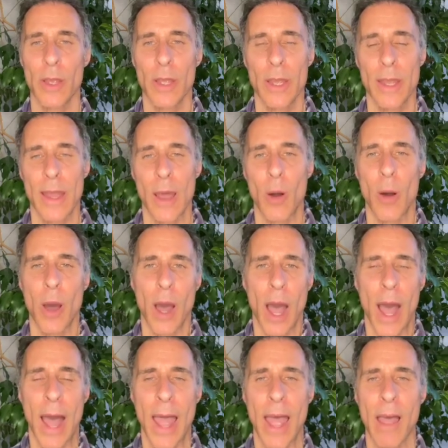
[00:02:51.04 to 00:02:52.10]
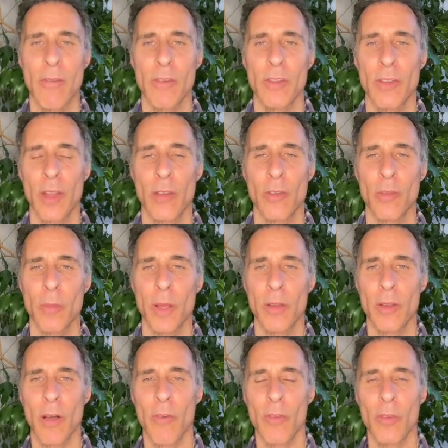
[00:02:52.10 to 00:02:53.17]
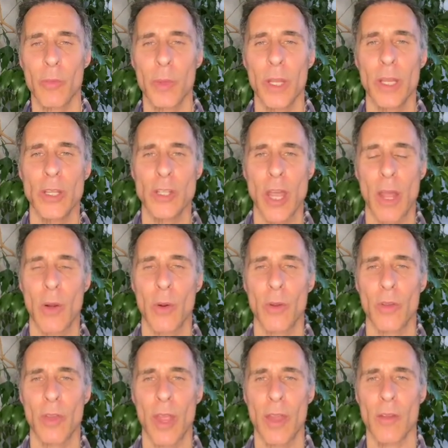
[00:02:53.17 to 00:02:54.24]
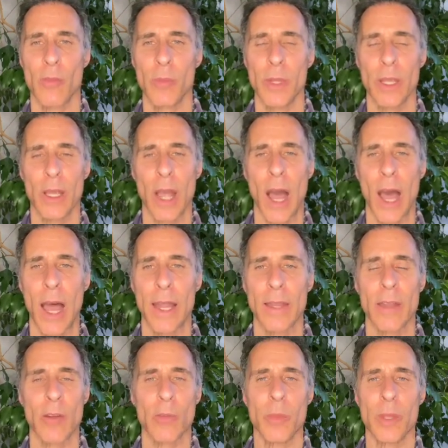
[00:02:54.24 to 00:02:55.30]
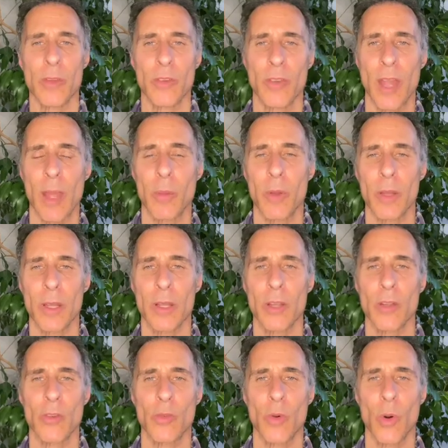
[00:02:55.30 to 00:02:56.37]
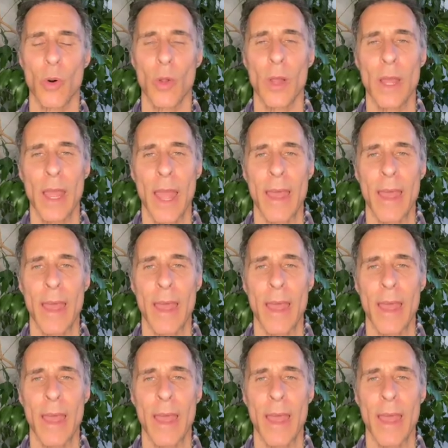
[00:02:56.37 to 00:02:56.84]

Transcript: Now, I have a sense of myself as being generous and of being kind and of being stable and in control.